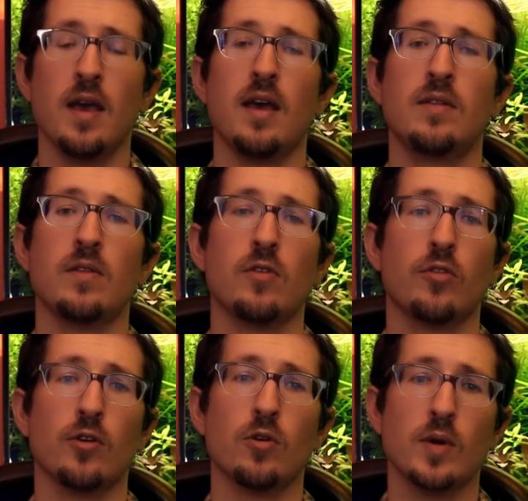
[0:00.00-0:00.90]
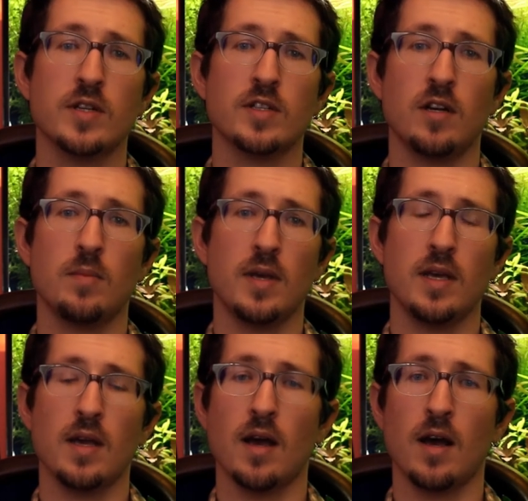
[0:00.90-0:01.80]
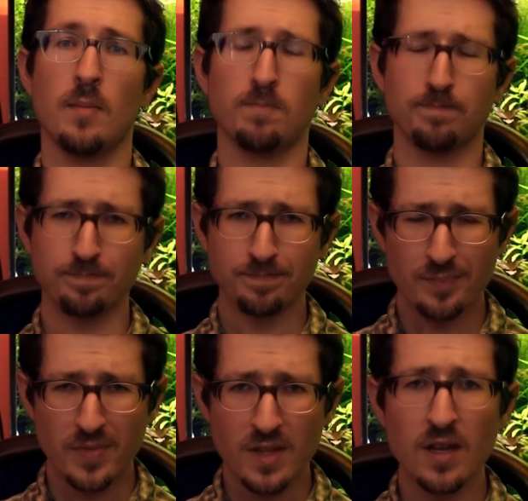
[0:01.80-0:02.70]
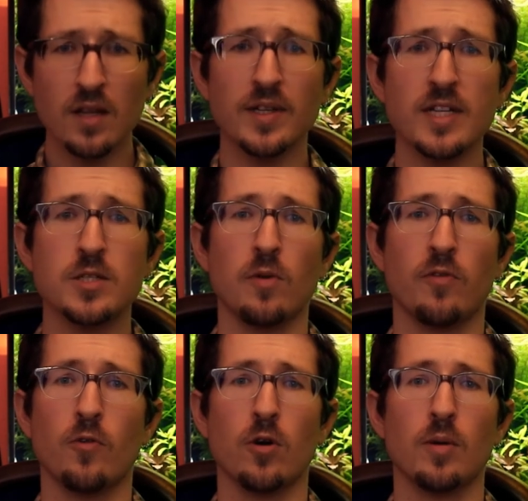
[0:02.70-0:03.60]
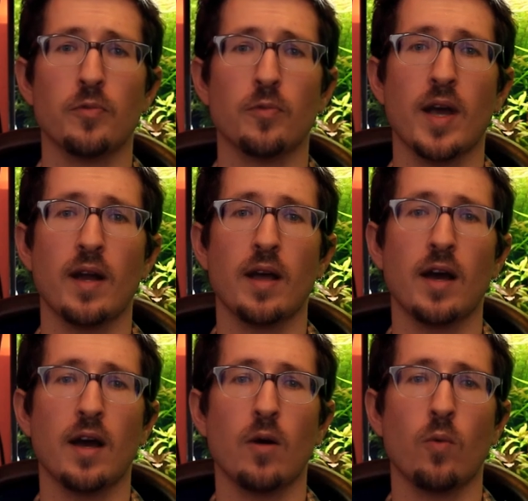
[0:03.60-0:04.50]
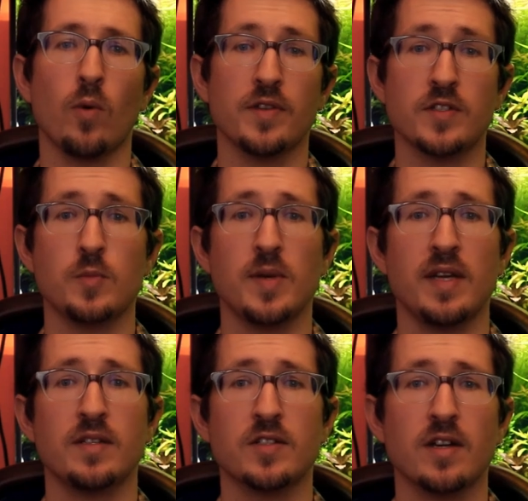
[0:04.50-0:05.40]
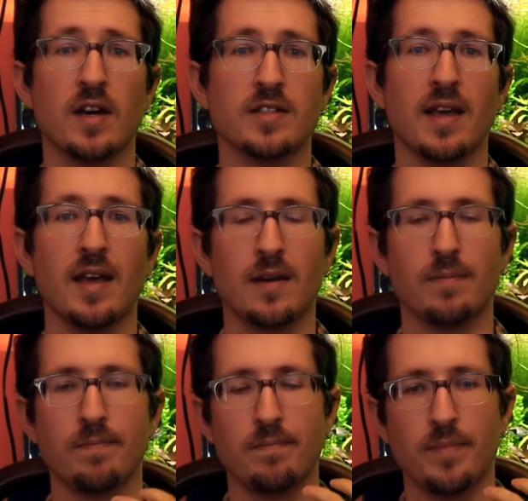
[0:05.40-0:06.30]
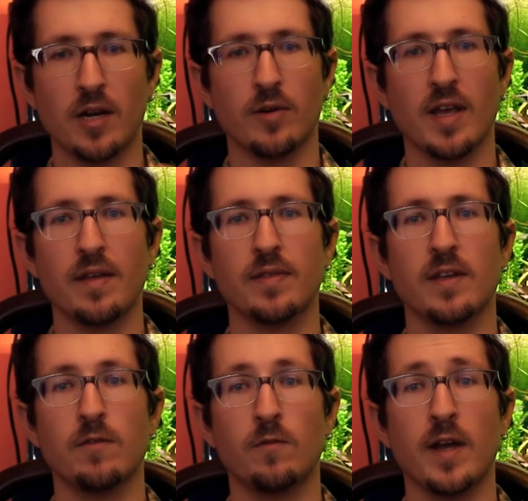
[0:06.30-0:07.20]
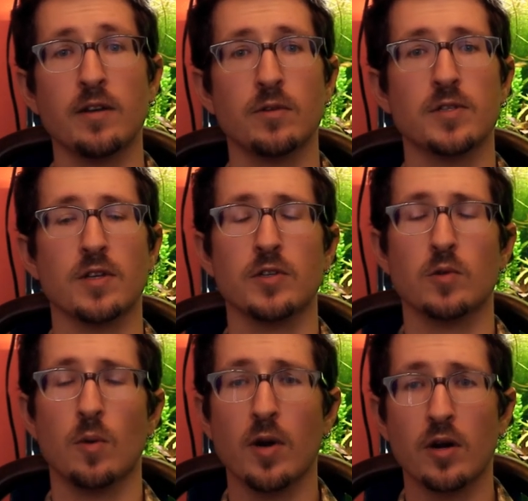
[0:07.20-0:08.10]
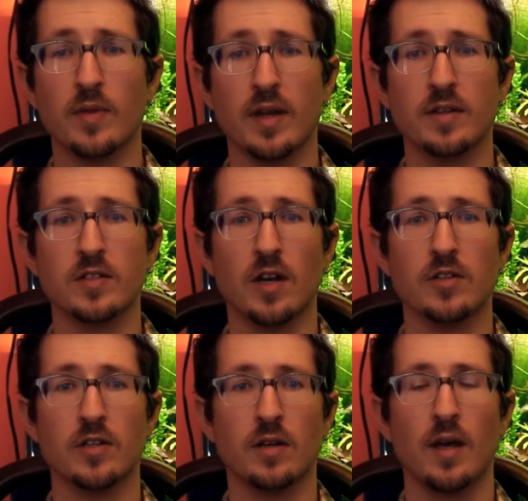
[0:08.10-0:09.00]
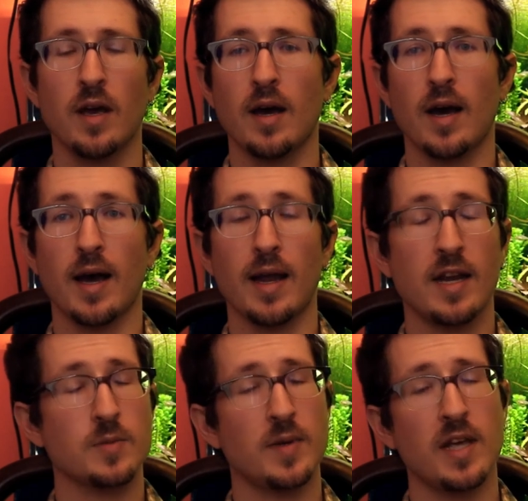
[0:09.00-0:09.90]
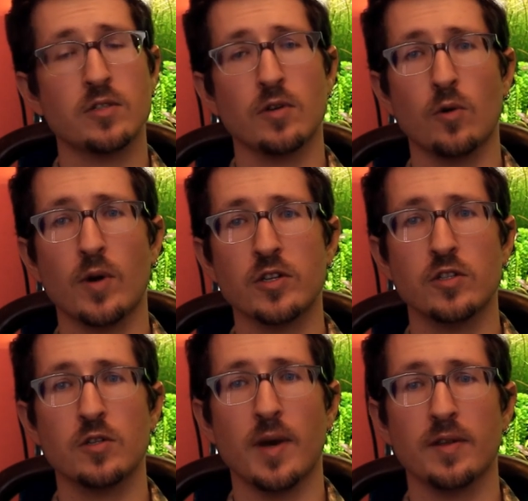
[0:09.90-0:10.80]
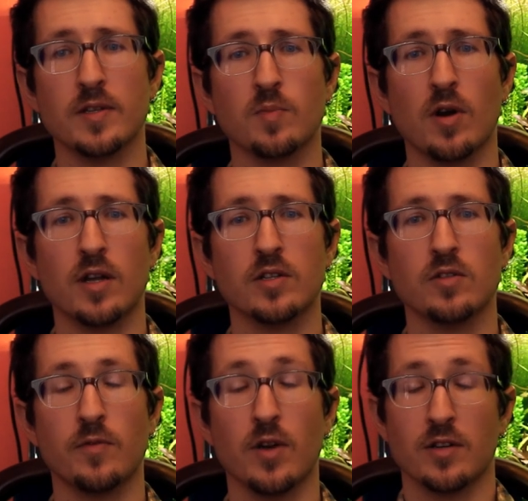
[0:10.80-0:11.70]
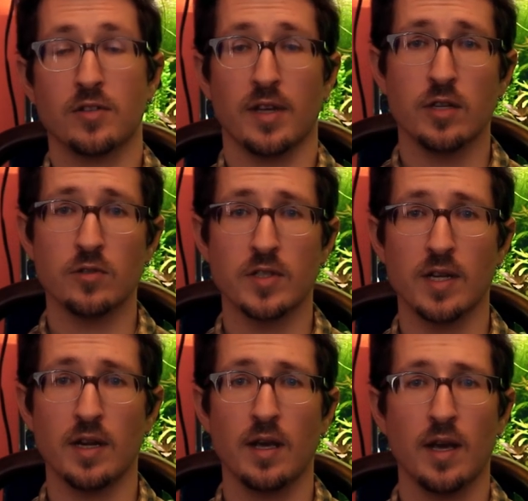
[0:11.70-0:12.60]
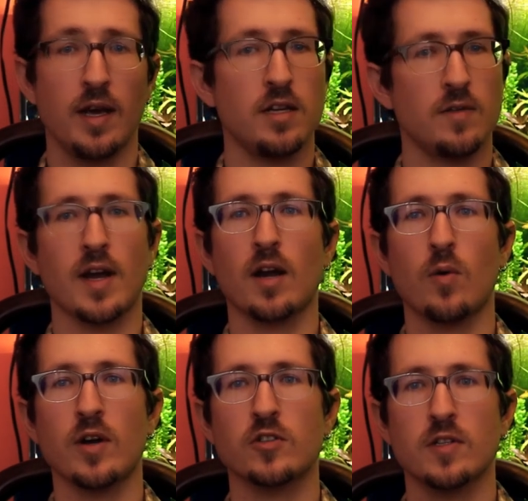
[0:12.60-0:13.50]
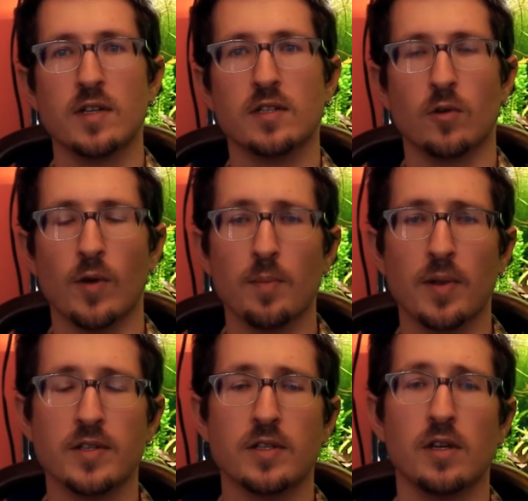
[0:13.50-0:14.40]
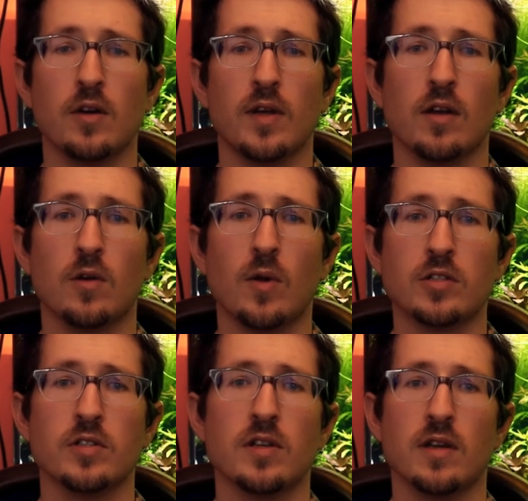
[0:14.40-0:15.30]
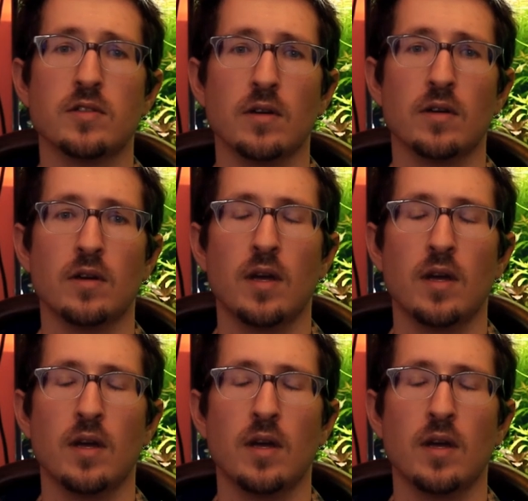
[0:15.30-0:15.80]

And then the third one is going to be um, a link to a forum thread uh, where this is being discussed. And better yet, the inventor is also a part of that discussion uh, and has been answering questions about this product. So if you're actually interested and you've got questions, that's a great place to go to get your questions answered.